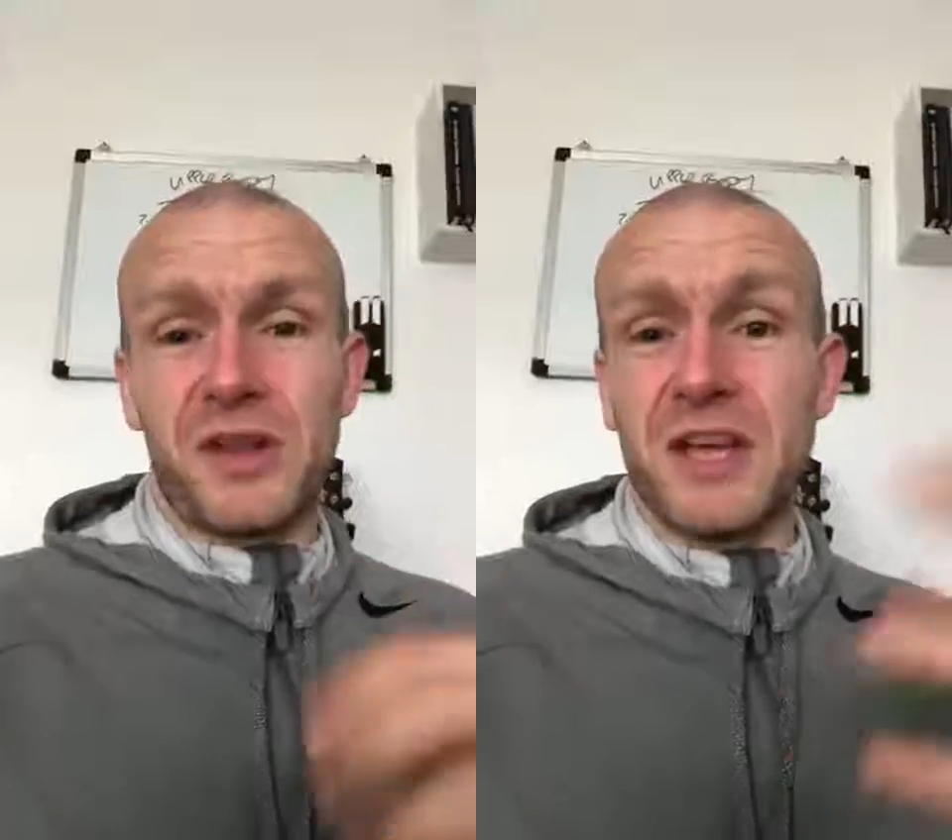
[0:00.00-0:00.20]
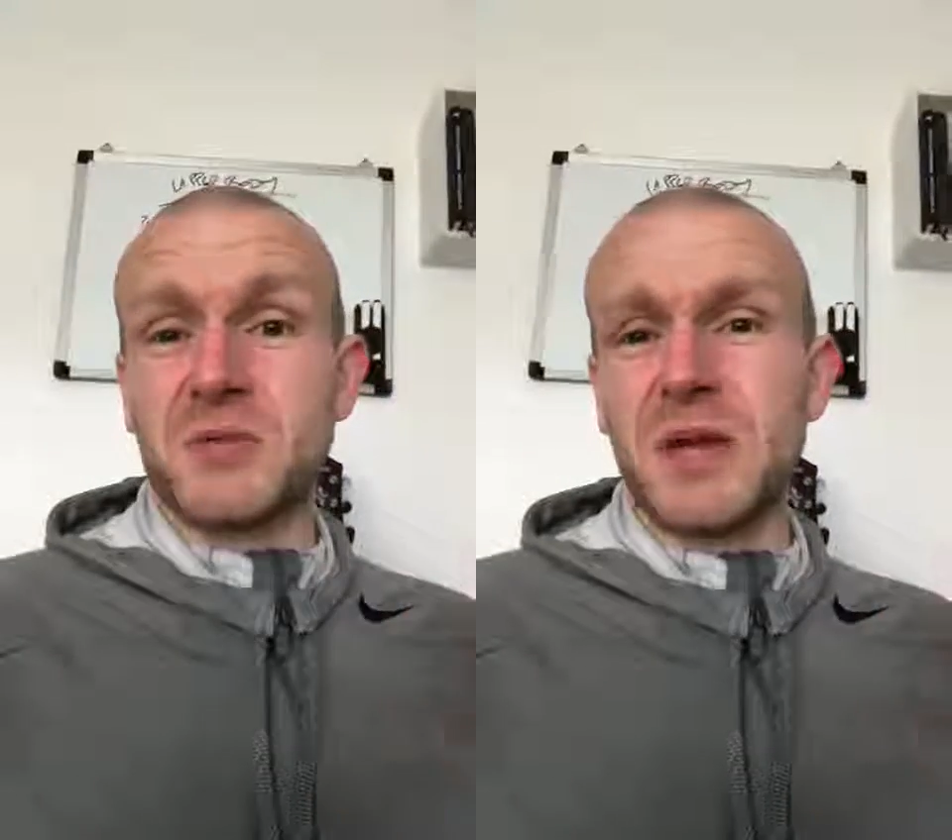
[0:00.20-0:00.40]

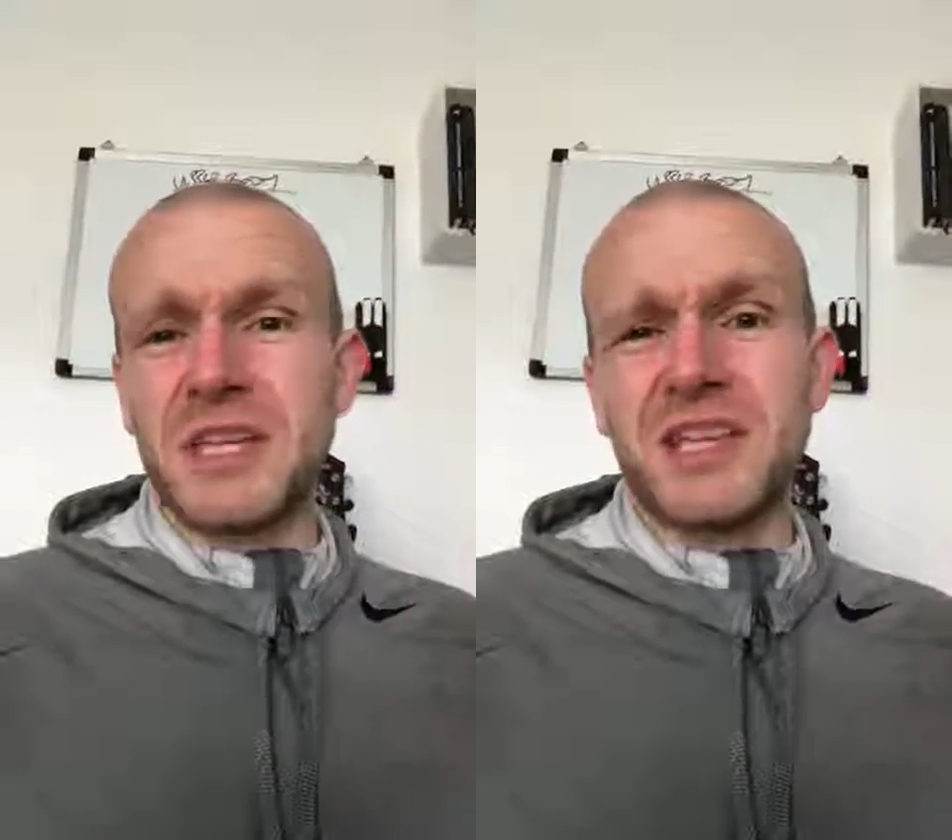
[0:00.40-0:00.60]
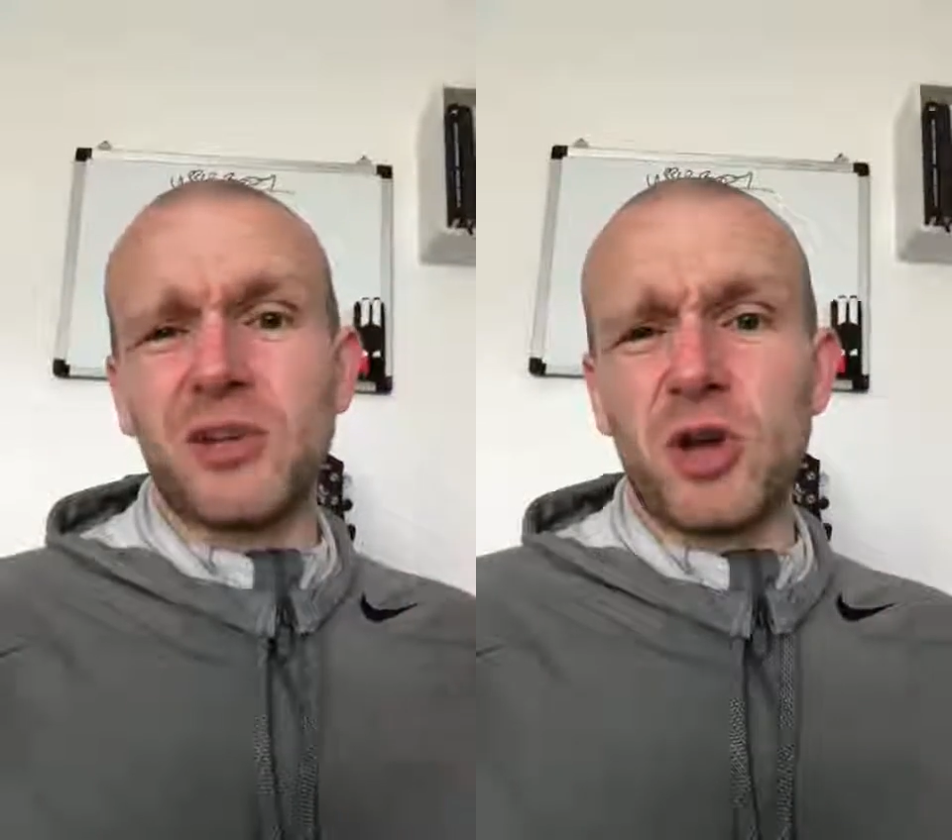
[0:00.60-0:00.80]
Right? That's why
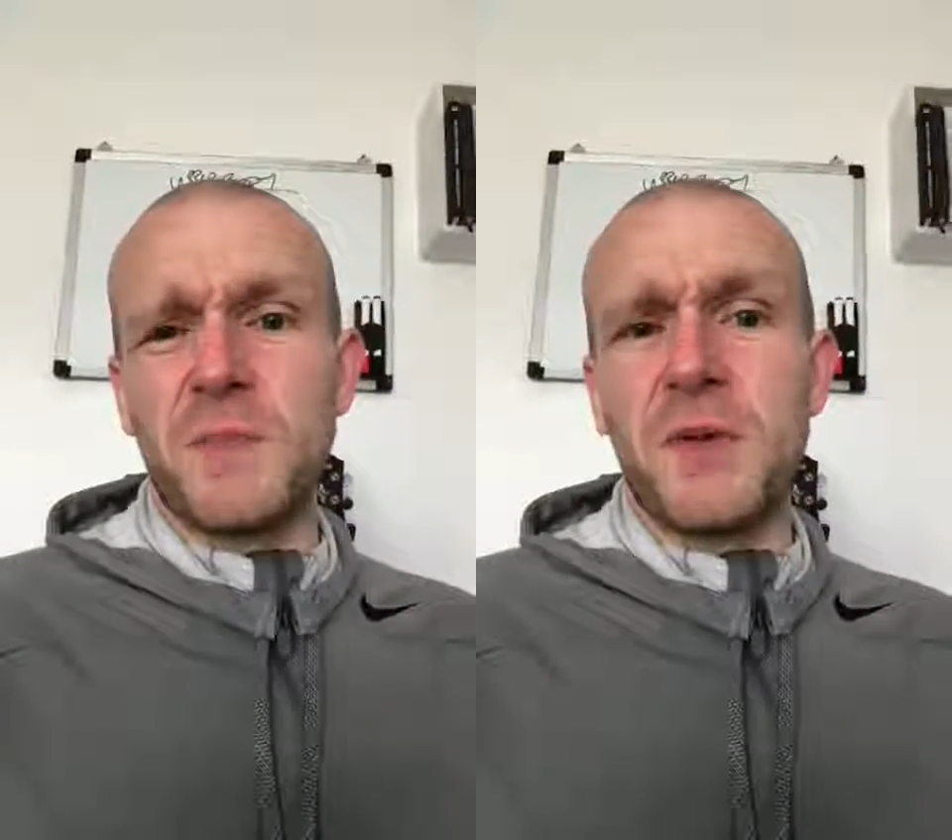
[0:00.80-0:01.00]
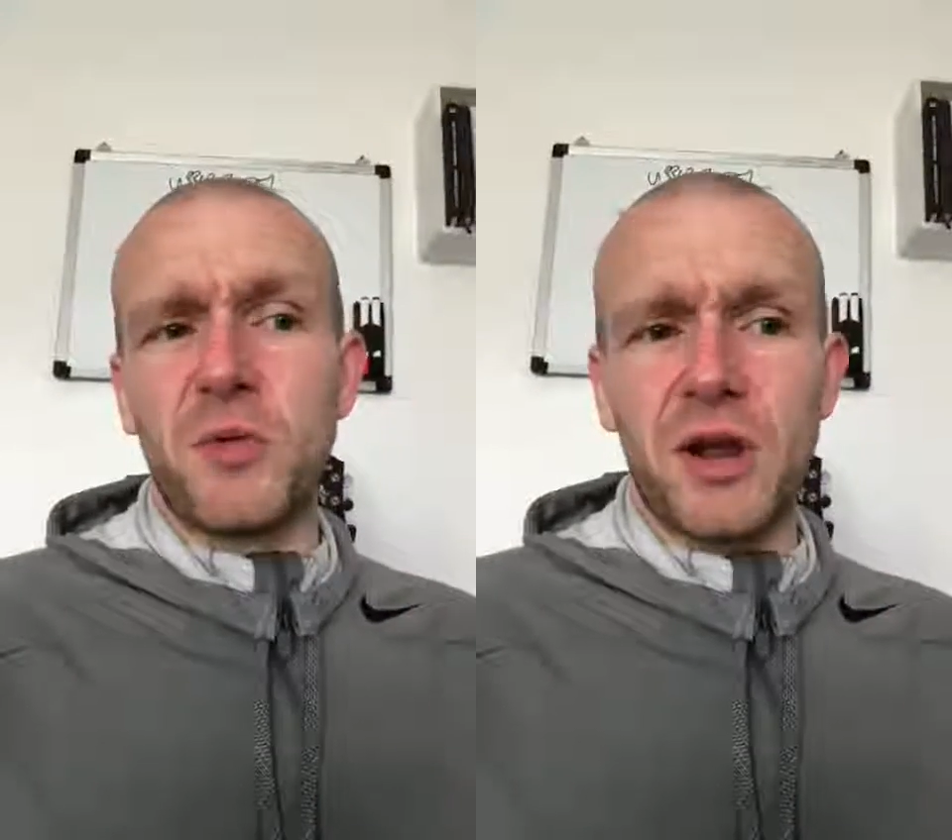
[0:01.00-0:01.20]
you see a
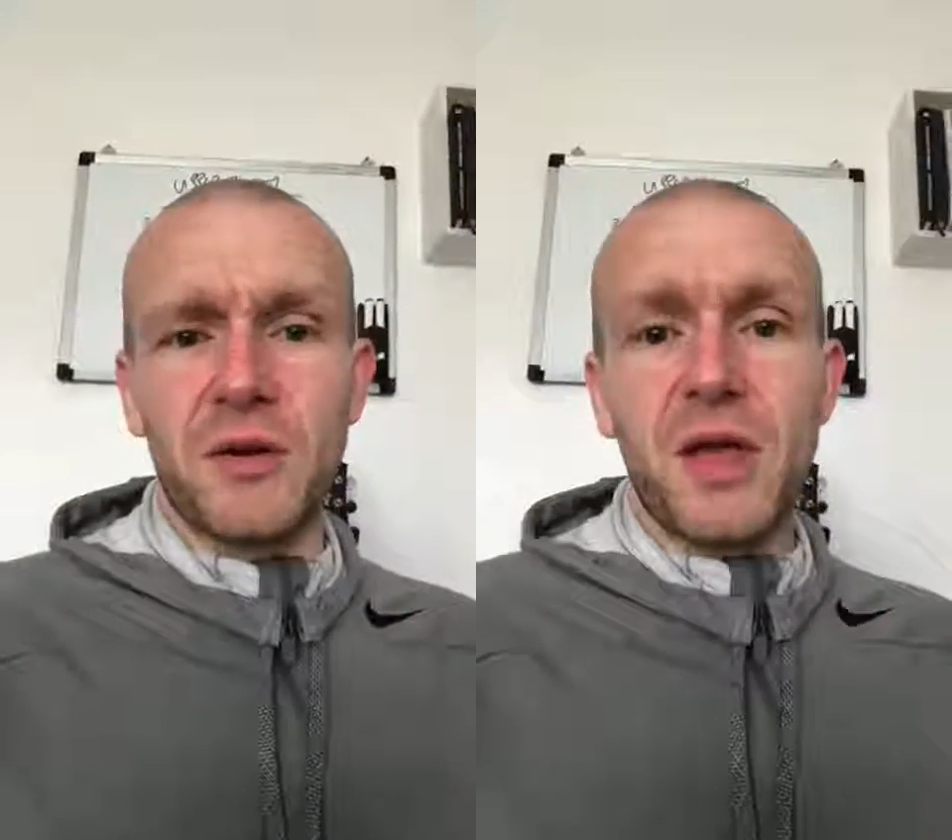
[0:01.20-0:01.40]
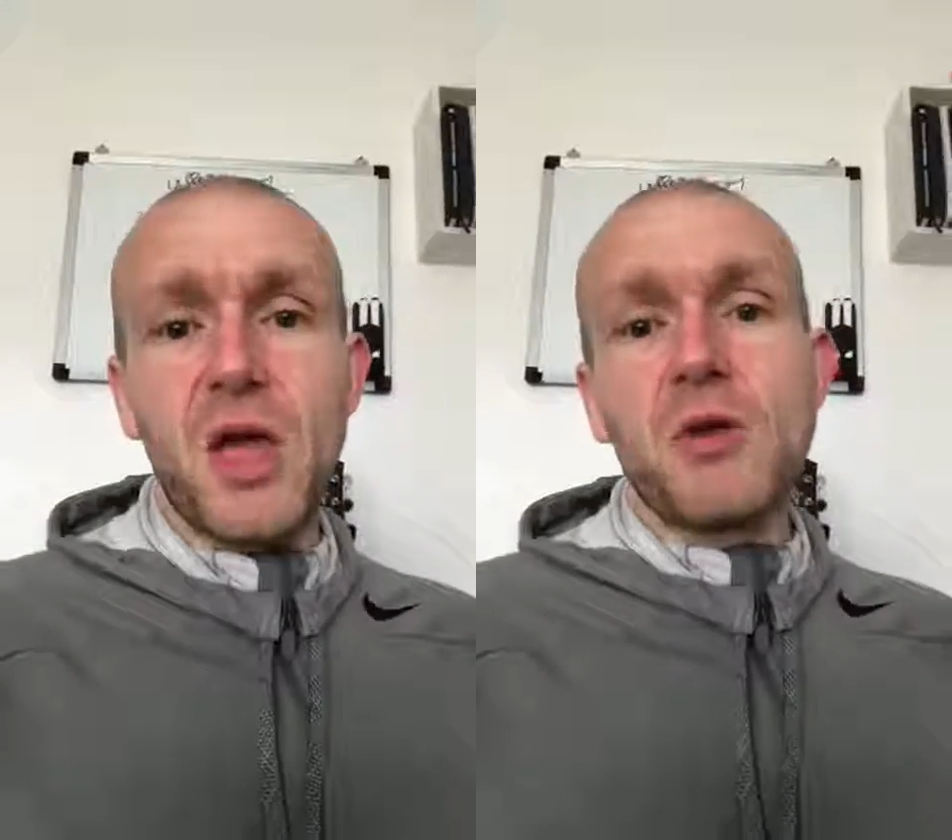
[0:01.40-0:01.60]
lot of people that are